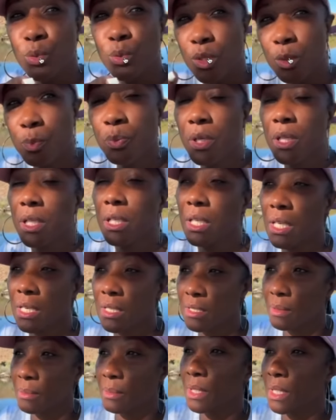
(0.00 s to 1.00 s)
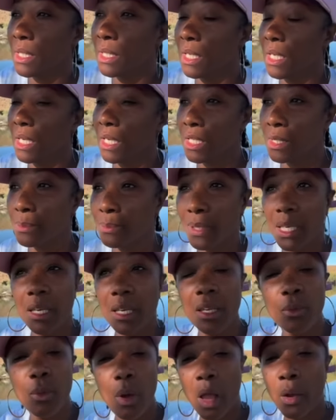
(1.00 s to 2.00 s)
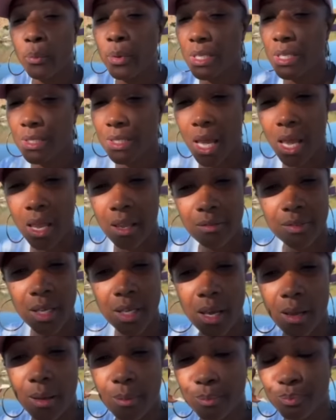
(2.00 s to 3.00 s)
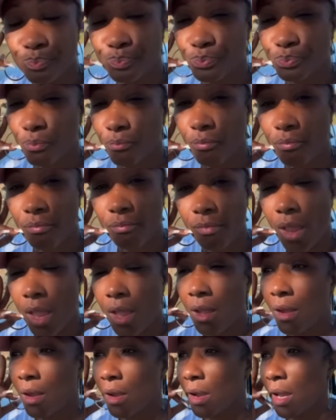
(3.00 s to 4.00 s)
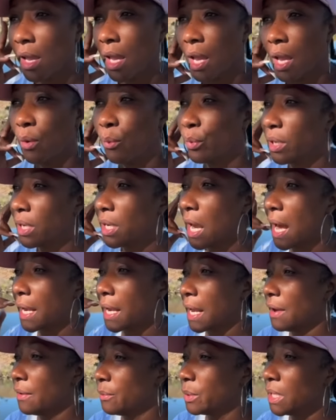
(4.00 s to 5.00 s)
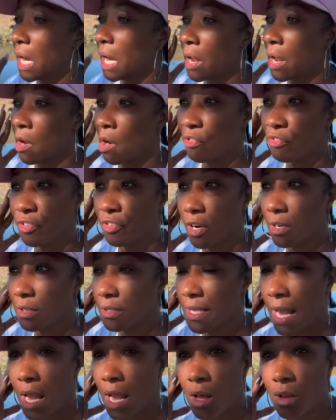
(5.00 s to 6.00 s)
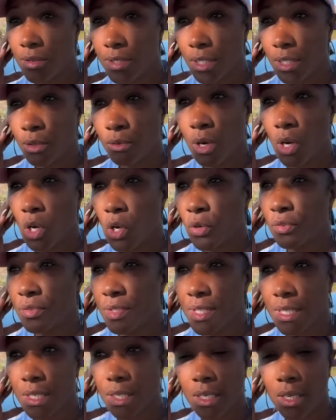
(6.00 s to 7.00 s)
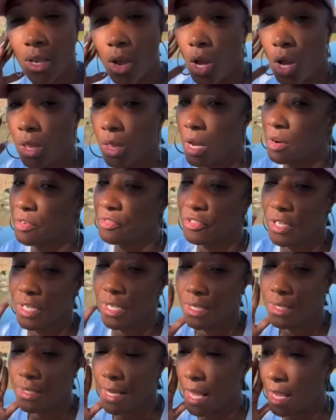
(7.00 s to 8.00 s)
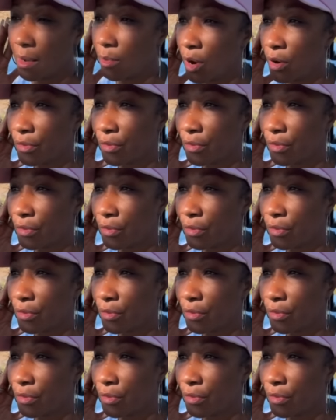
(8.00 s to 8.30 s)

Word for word: you was pulling in some good ends. But anyway, we saved up and we got a, we got our first house in Grove City. All our friends came